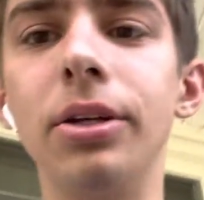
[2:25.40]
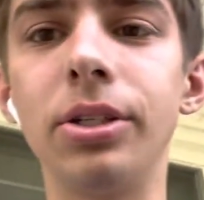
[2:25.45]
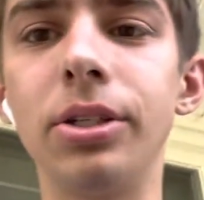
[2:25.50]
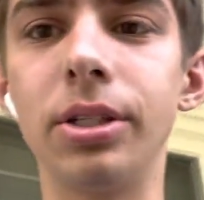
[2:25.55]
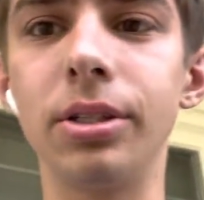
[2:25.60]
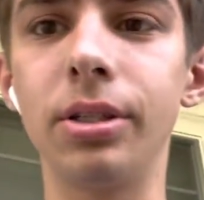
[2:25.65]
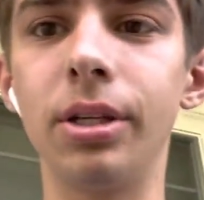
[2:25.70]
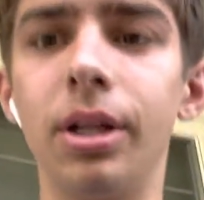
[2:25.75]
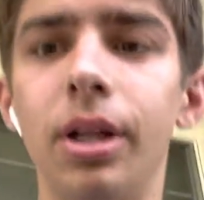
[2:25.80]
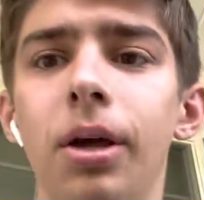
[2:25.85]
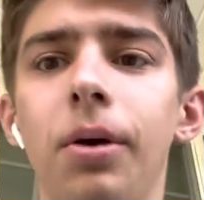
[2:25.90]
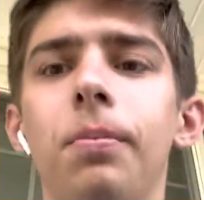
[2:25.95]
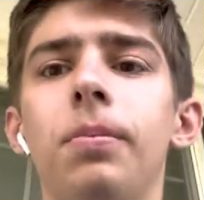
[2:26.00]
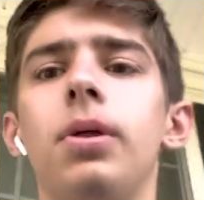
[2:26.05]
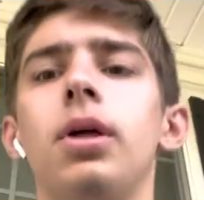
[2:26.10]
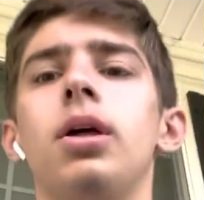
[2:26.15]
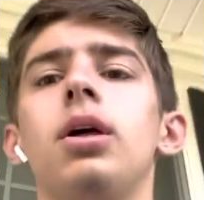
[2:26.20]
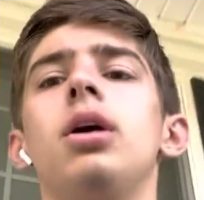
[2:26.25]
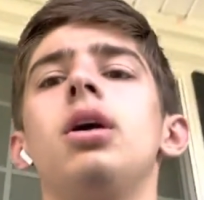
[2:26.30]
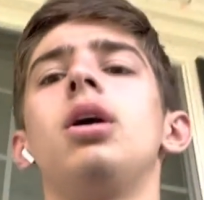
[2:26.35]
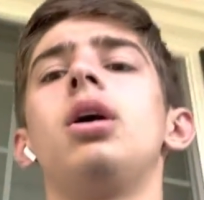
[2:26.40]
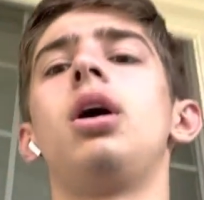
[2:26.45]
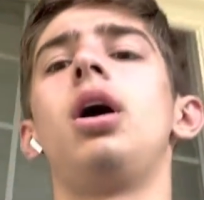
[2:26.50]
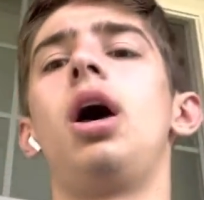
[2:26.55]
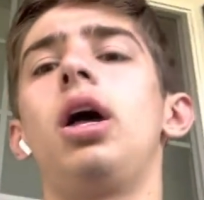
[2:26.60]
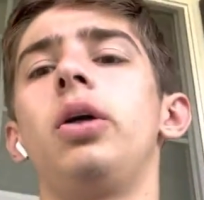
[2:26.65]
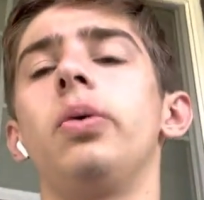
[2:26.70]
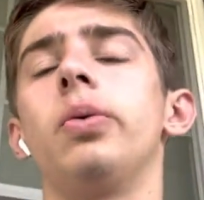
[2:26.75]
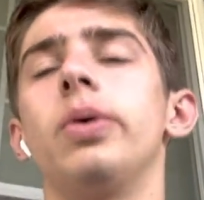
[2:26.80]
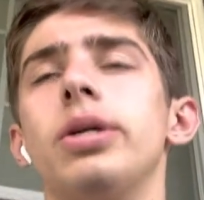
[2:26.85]
it's just, you know.
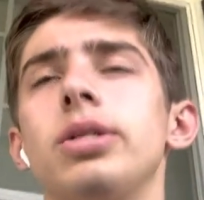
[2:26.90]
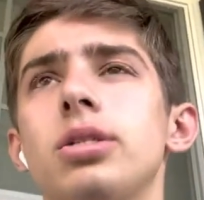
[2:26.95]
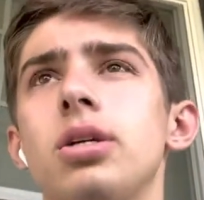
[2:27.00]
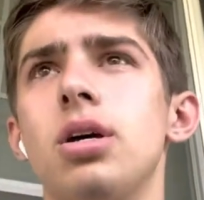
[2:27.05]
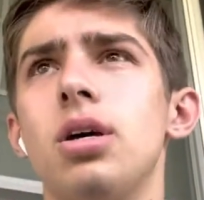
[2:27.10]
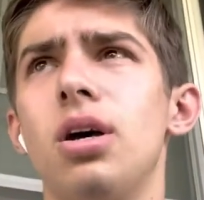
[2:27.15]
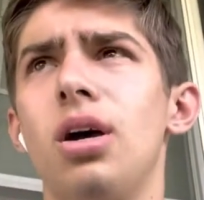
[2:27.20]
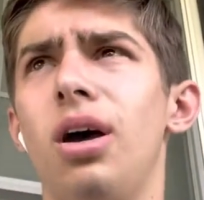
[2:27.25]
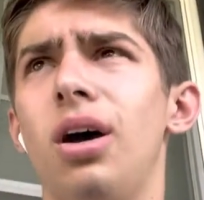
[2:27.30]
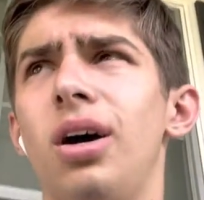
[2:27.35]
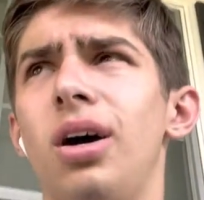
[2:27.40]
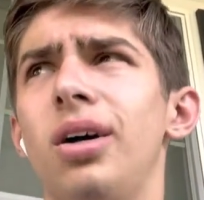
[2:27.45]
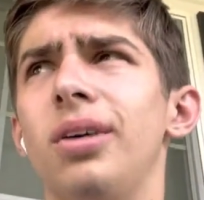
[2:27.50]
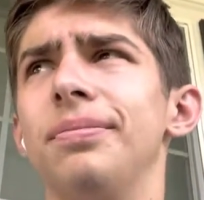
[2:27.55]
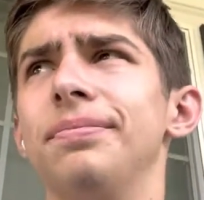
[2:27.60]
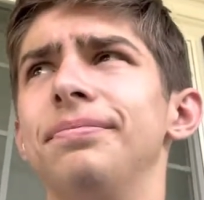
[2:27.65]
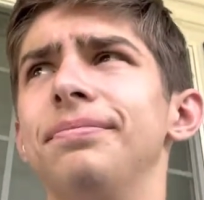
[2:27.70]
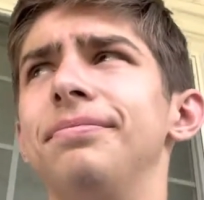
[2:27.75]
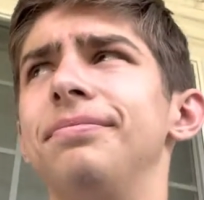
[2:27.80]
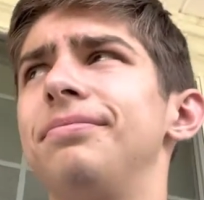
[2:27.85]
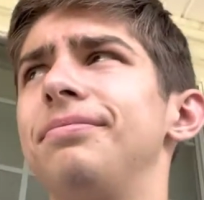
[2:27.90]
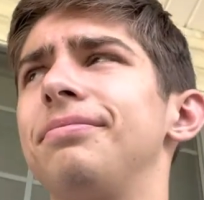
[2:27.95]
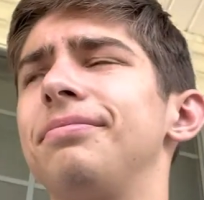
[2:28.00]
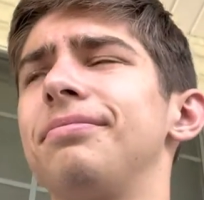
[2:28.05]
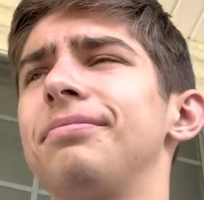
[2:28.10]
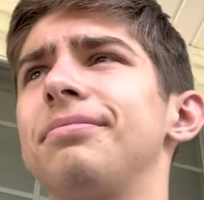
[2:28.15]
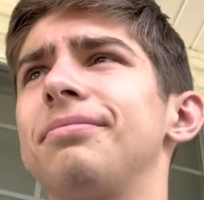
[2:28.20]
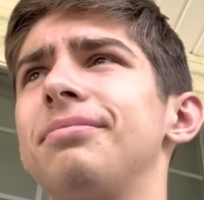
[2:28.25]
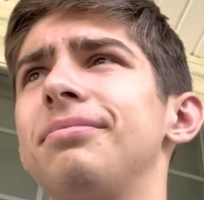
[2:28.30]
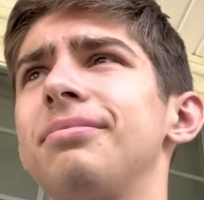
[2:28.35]
Anyways, um,
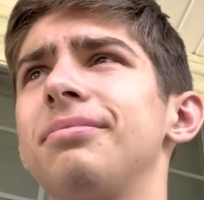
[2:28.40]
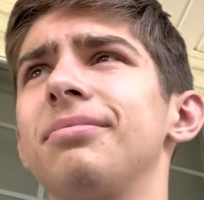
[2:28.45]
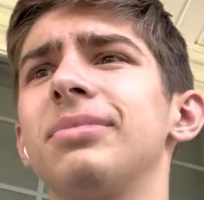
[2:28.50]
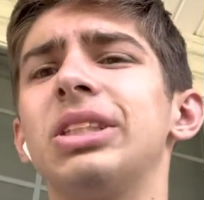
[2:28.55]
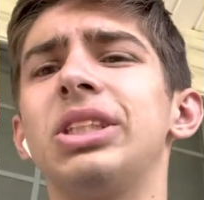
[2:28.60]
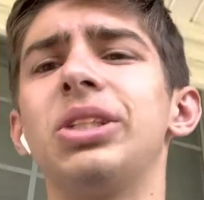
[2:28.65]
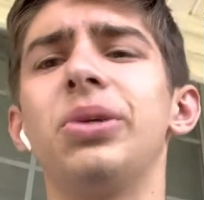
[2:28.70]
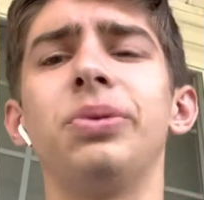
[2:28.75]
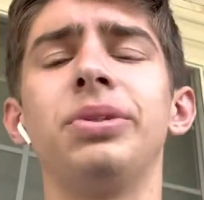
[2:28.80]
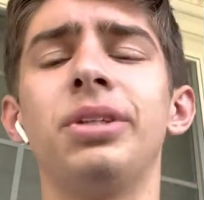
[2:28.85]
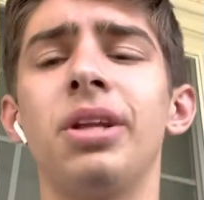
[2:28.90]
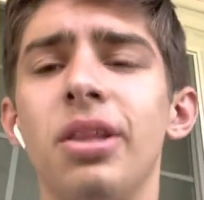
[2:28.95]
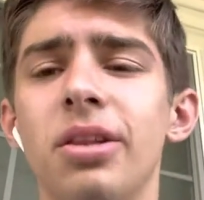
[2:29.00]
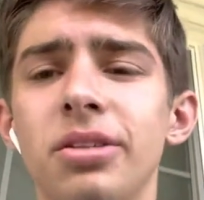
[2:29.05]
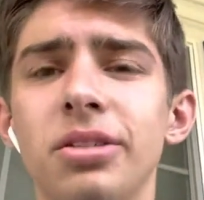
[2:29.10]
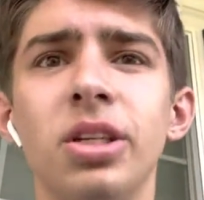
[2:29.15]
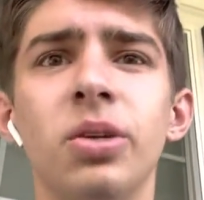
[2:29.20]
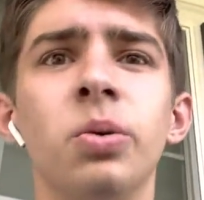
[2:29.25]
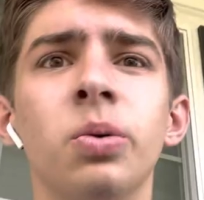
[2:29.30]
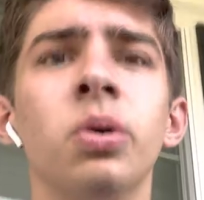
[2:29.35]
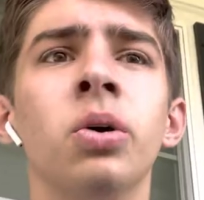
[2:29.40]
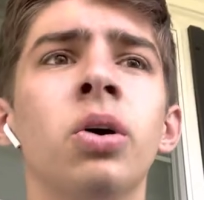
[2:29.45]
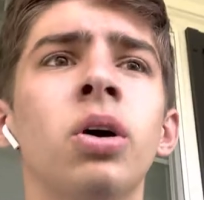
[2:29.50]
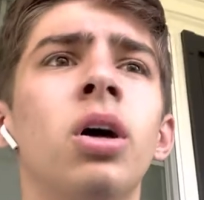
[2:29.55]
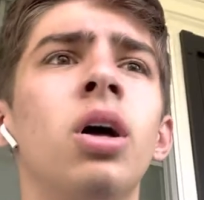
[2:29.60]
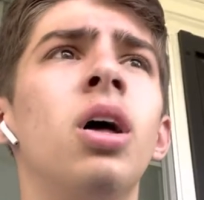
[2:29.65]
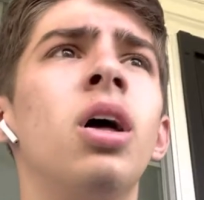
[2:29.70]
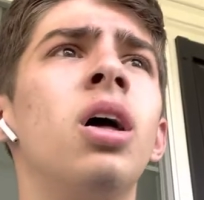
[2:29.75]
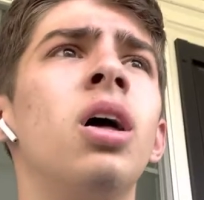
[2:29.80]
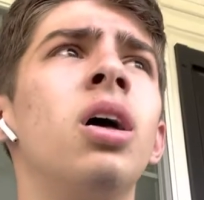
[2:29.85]
so it's another sequel.
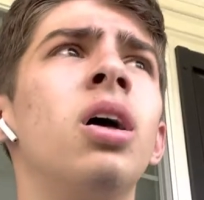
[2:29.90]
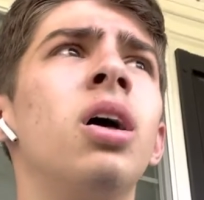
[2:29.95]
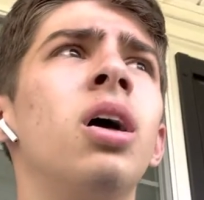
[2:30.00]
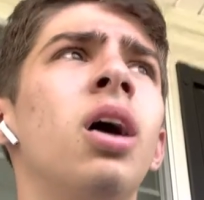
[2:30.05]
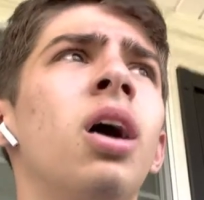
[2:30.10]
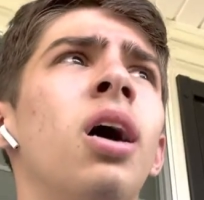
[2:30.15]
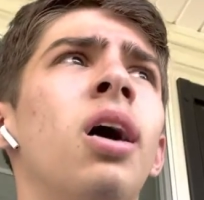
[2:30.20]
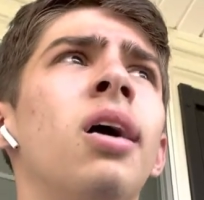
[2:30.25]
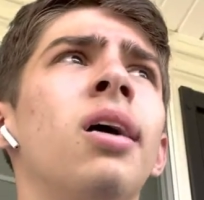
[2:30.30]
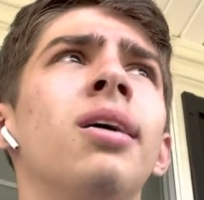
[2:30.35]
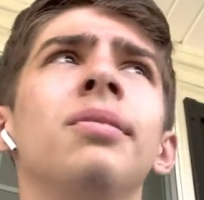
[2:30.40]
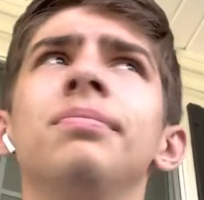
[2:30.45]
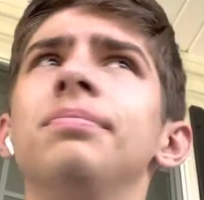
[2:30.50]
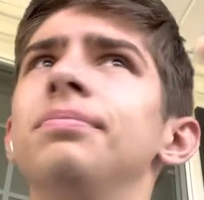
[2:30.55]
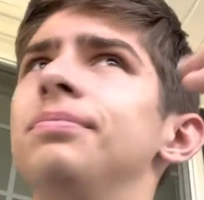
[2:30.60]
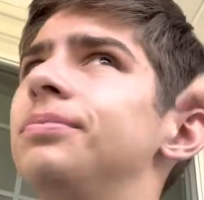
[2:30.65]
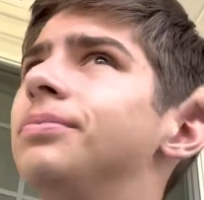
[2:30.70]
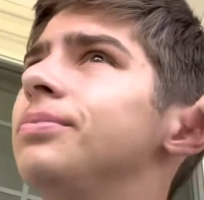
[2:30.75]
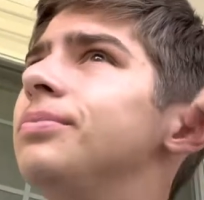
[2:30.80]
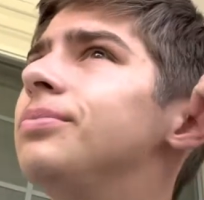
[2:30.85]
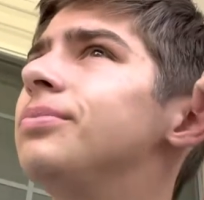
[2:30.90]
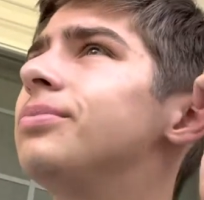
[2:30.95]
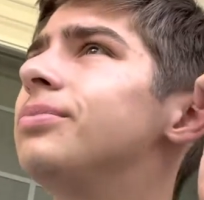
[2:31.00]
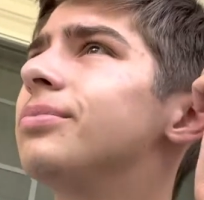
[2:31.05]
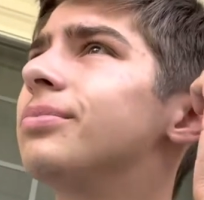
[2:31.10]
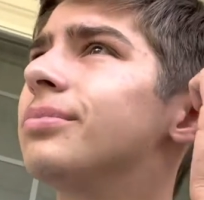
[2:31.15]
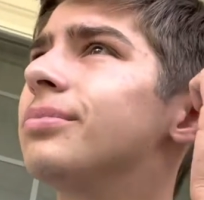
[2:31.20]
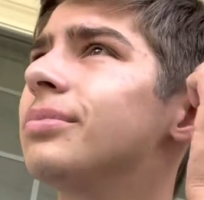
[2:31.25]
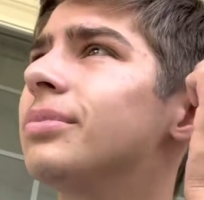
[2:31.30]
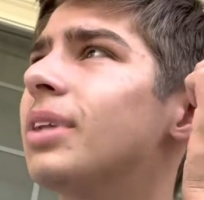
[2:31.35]
Um,
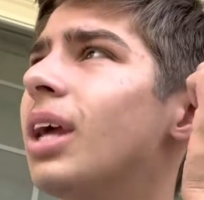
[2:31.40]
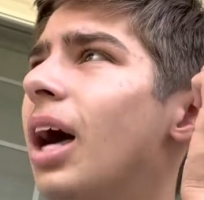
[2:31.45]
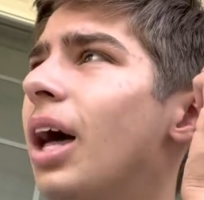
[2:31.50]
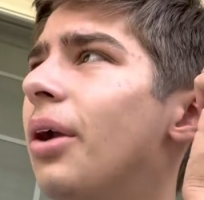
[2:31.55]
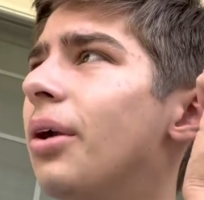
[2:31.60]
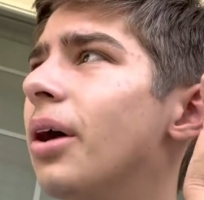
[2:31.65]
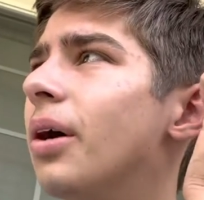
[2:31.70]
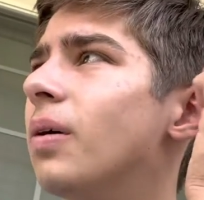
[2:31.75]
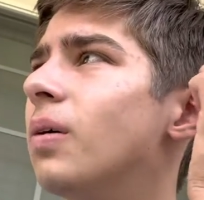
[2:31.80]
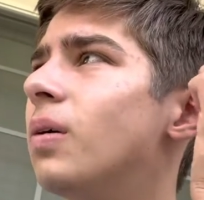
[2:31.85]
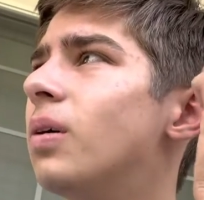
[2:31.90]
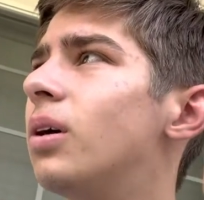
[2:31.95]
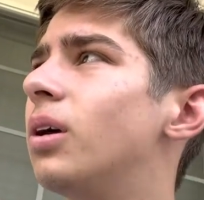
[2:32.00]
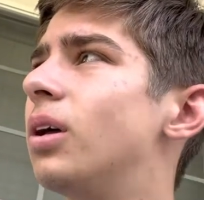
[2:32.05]
I don't know.